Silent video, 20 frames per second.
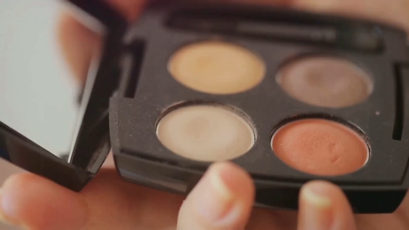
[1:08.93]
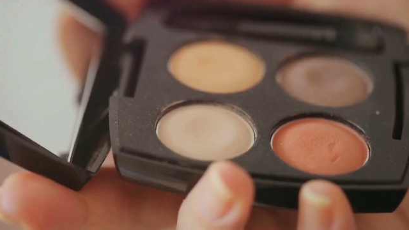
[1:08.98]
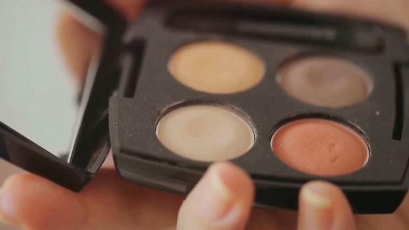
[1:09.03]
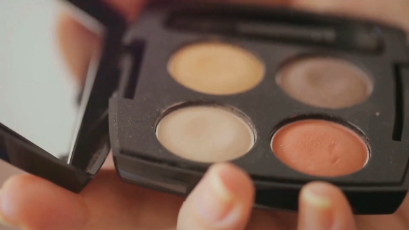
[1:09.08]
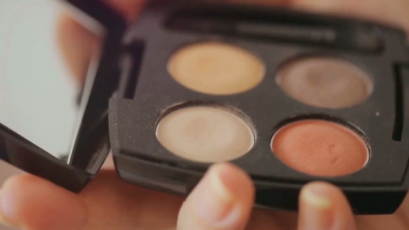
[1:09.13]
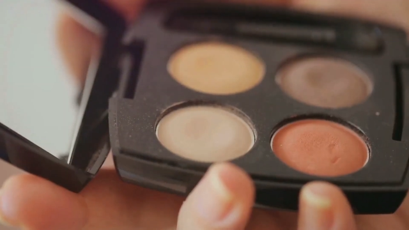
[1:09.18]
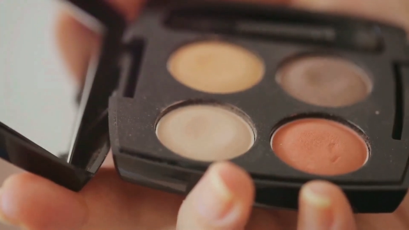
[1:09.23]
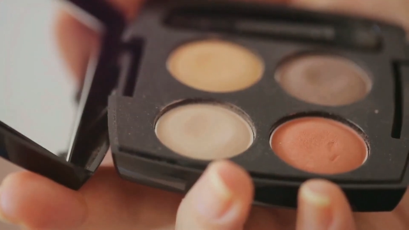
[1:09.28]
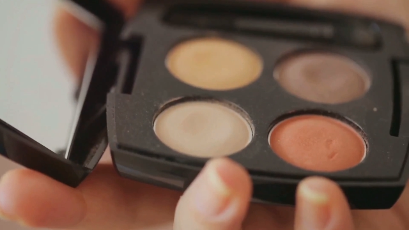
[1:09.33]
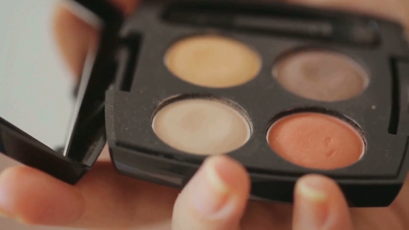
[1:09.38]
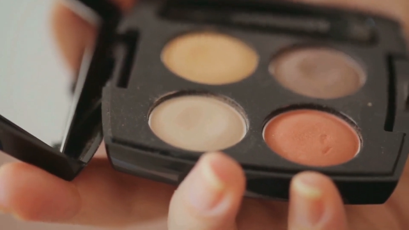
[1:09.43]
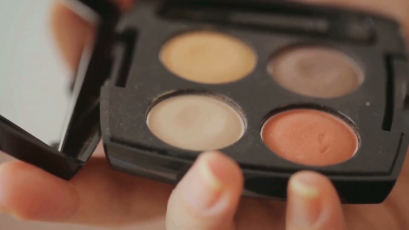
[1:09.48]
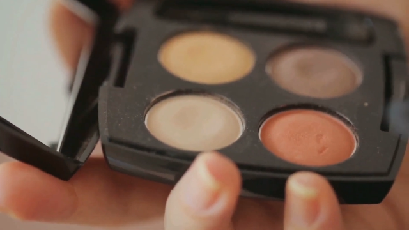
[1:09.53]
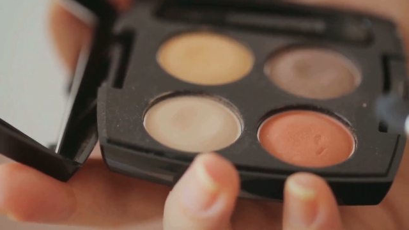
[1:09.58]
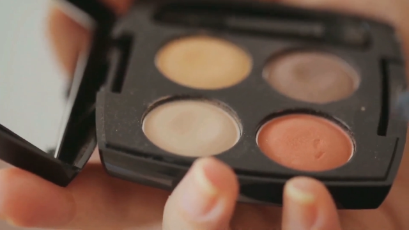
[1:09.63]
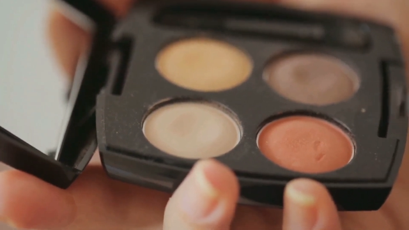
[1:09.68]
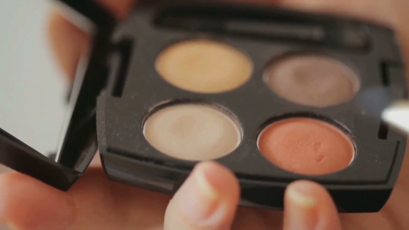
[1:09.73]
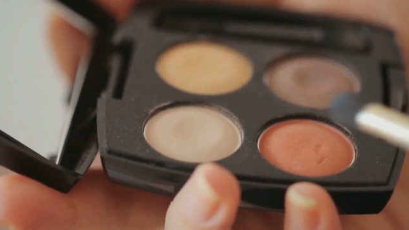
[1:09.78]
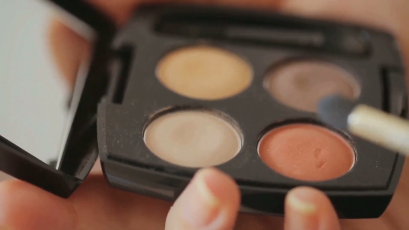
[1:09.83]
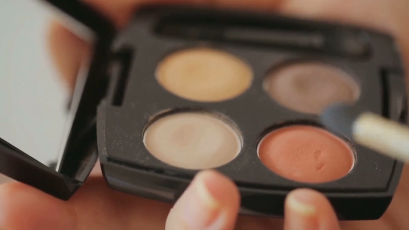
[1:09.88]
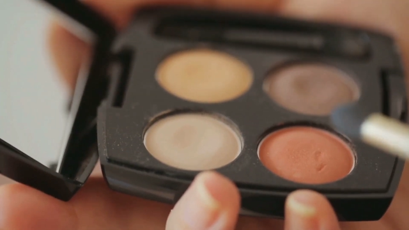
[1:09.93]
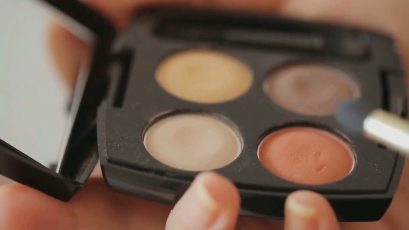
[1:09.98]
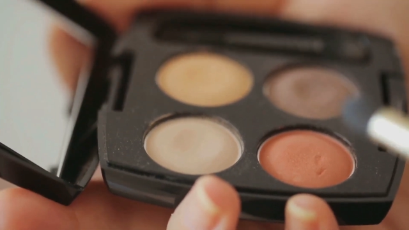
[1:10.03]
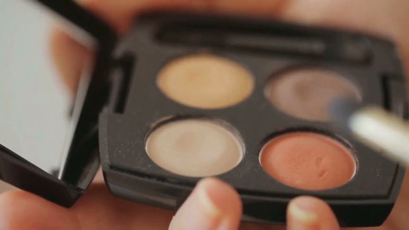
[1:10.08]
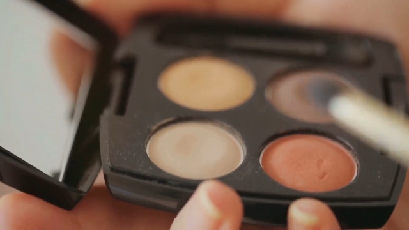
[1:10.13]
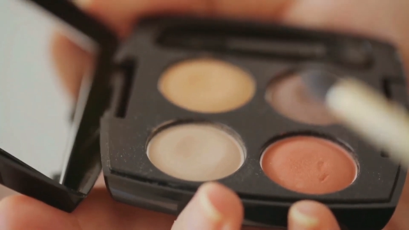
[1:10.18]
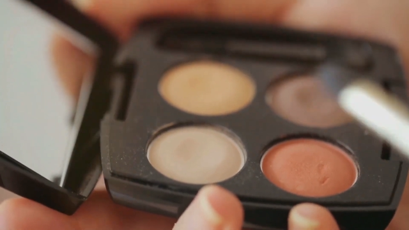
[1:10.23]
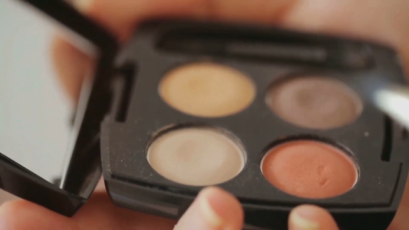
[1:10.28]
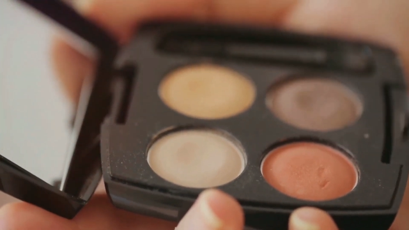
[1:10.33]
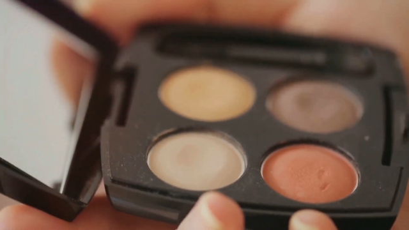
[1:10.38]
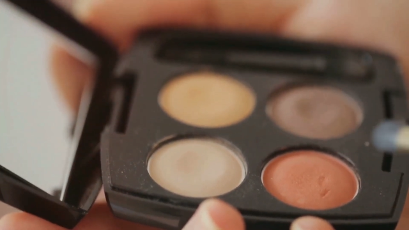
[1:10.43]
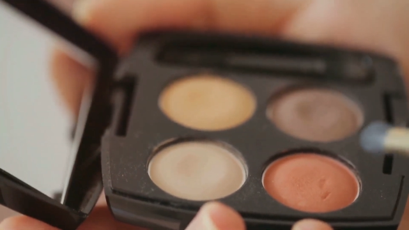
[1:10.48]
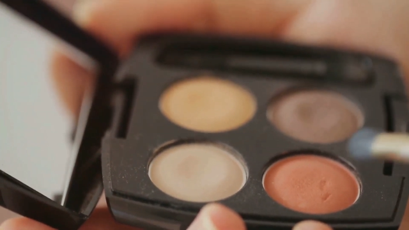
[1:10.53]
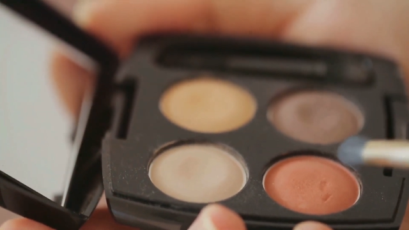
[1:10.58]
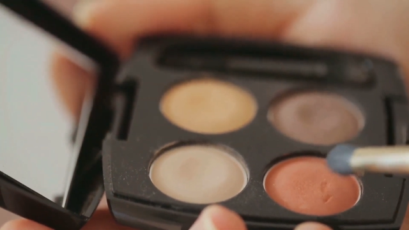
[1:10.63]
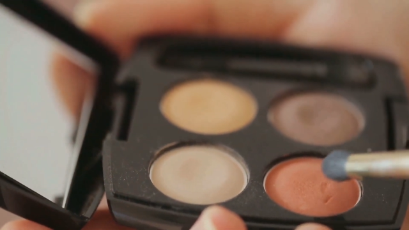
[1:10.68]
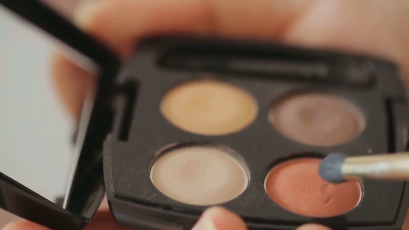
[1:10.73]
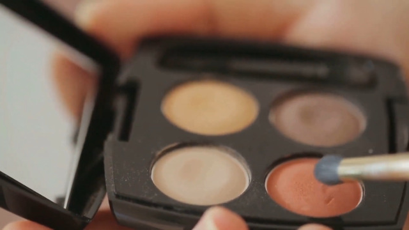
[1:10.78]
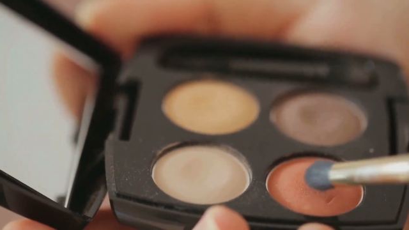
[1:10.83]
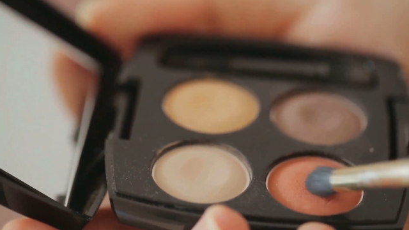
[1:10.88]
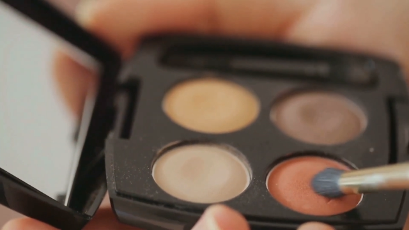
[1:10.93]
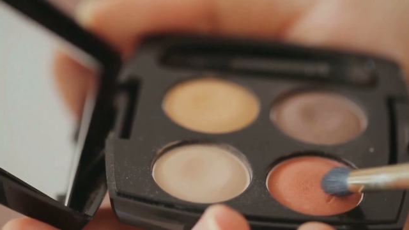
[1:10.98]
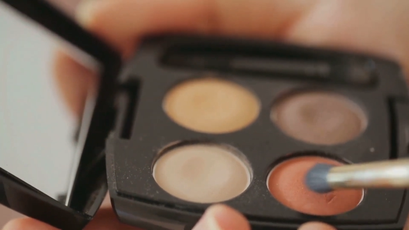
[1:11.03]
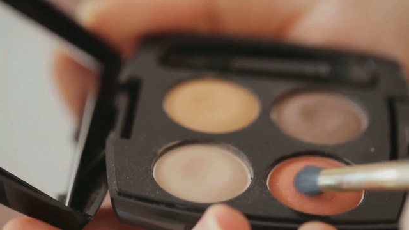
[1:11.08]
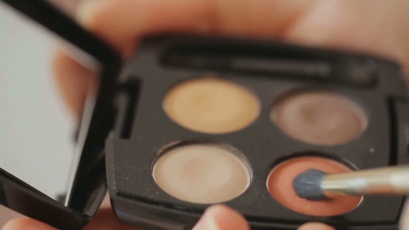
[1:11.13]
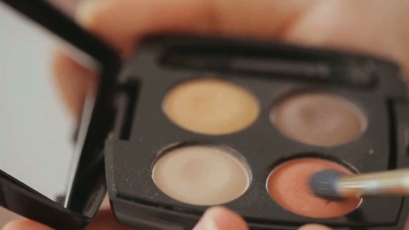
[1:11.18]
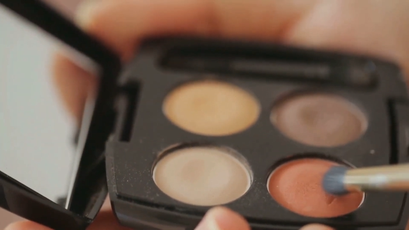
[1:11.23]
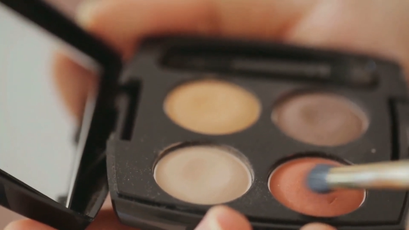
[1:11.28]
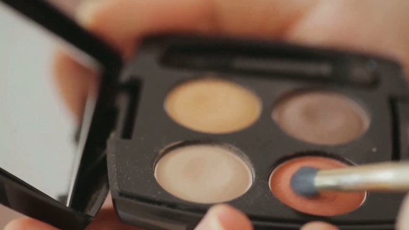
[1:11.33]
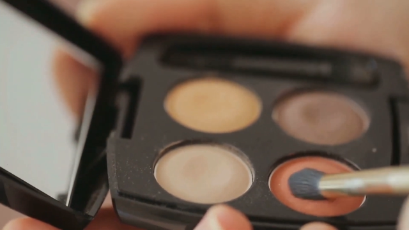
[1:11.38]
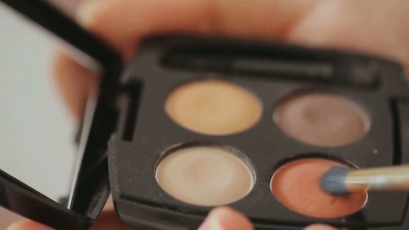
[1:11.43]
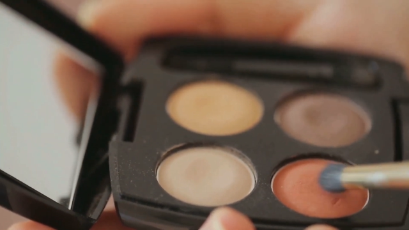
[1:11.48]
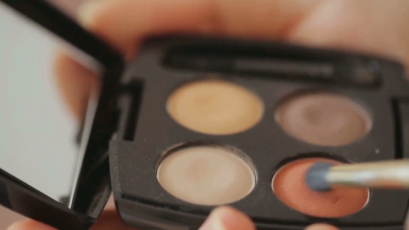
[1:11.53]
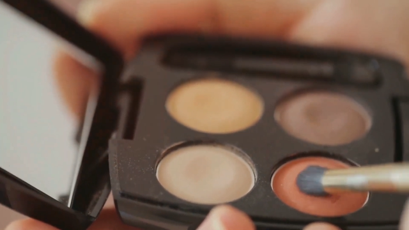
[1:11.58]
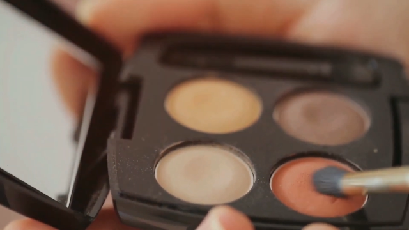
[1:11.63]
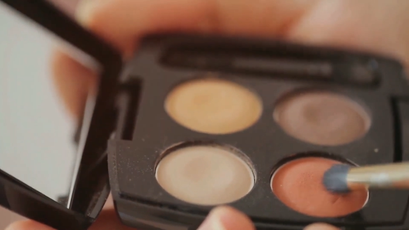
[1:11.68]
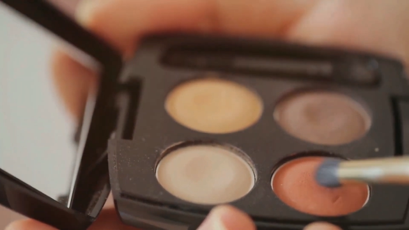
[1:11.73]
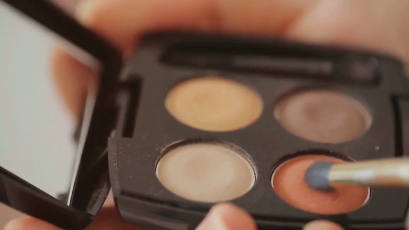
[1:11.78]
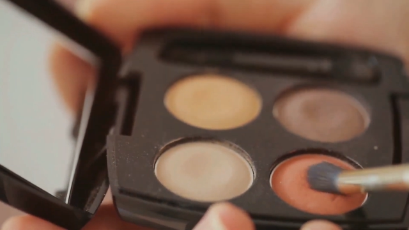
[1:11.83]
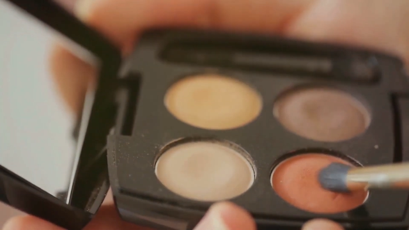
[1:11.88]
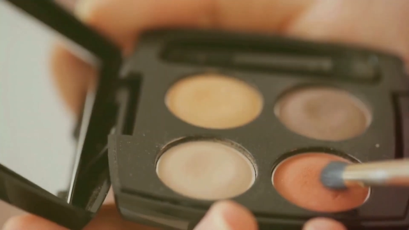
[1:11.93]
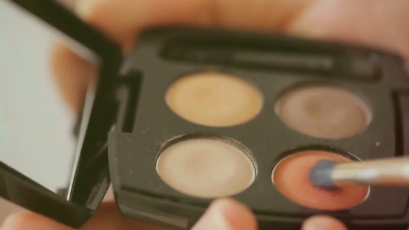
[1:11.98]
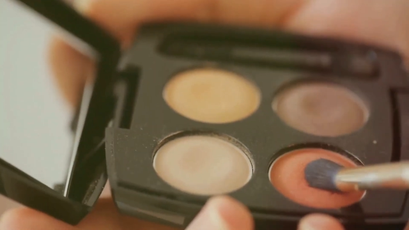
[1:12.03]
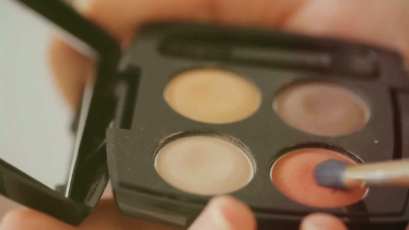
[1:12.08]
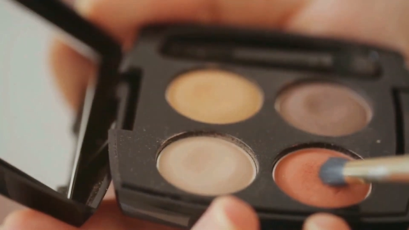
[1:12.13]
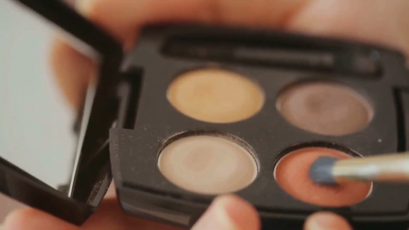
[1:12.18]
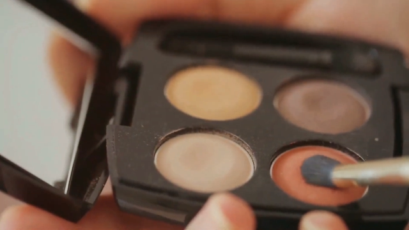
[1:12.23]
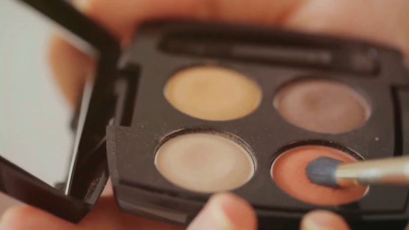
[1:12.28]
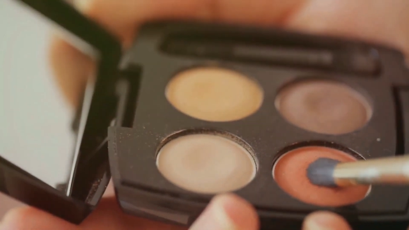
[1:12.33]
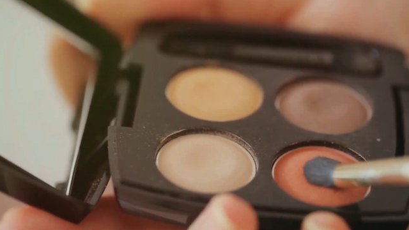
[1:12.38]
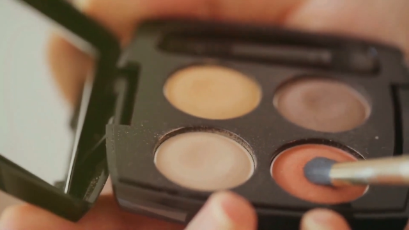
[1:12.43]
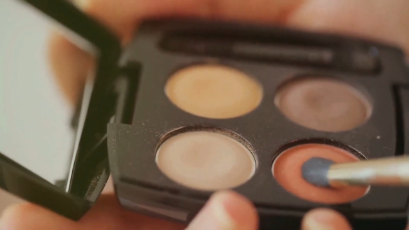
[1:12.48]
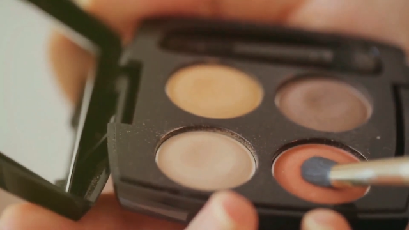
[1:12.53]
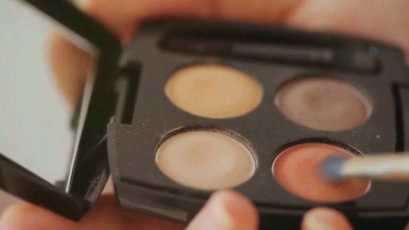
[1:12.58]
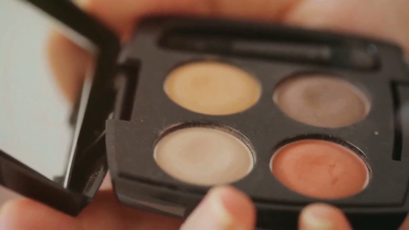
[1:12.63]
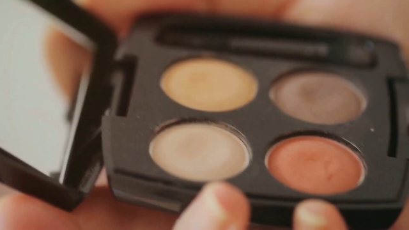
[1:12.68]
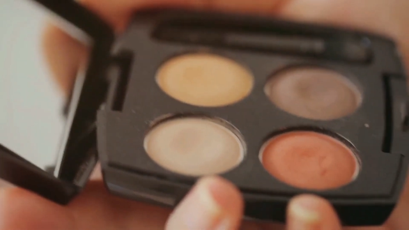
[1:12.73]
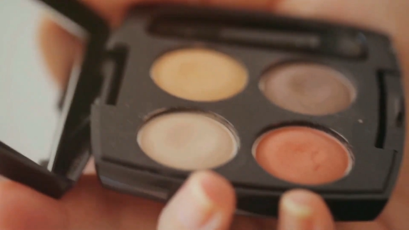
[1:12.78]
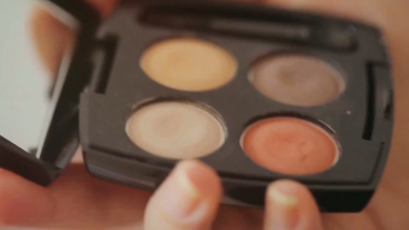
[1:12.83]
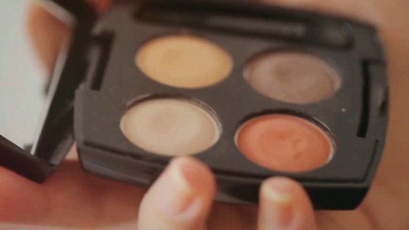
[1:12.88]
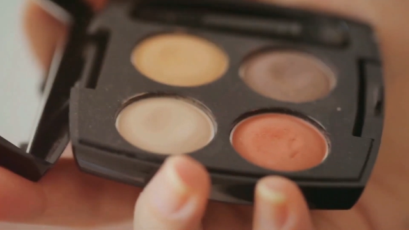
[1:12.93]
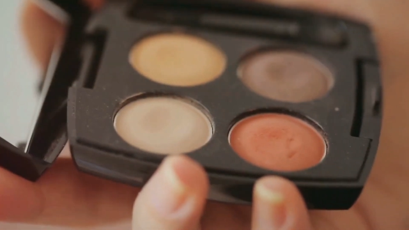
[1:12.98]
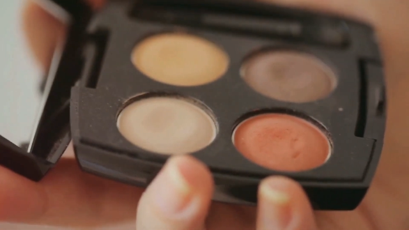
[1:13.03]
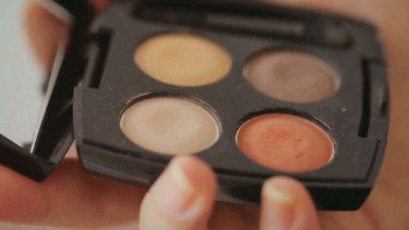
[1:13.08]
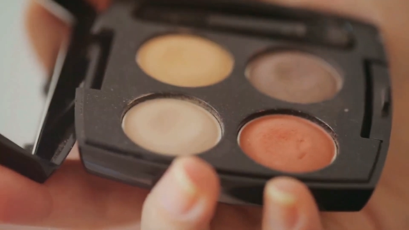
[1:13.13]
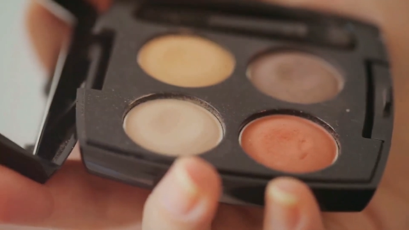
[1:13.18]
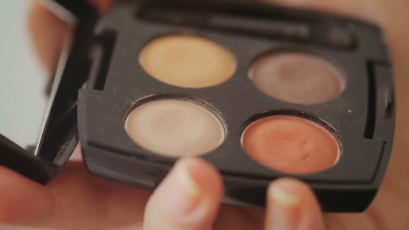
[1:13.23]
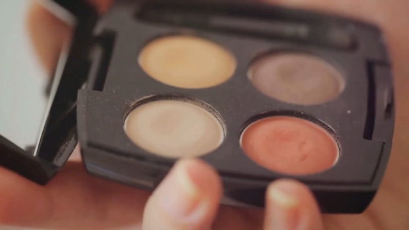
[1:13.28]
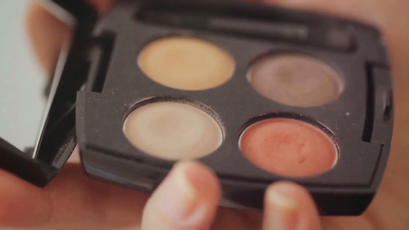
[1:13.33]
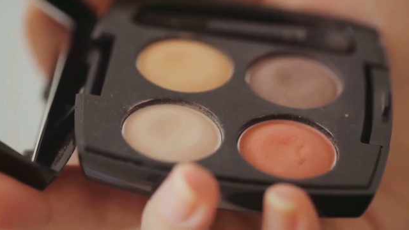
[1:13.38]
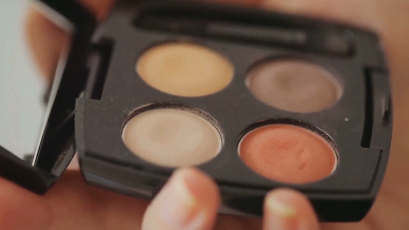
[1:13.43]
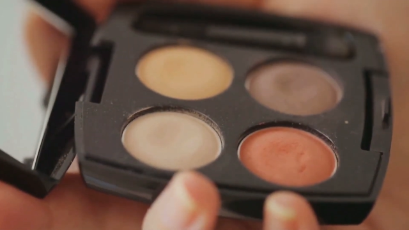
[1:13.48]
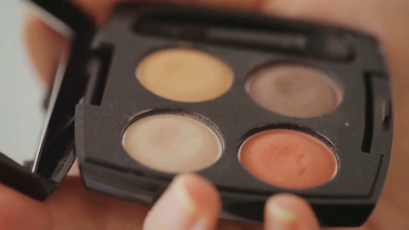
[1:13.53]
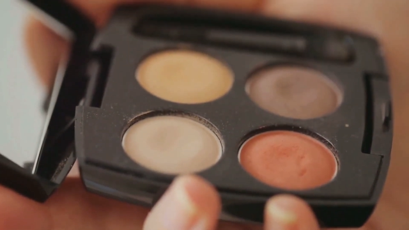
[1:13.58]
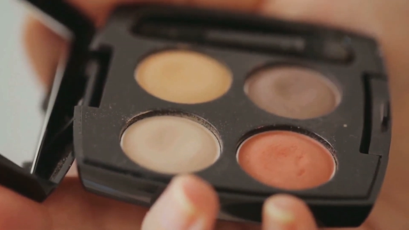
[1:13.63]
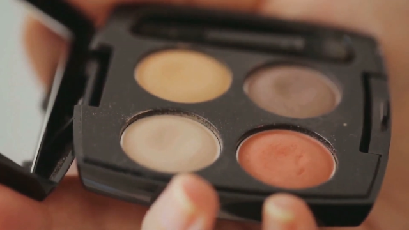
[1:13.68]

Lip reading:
(no speaker visible)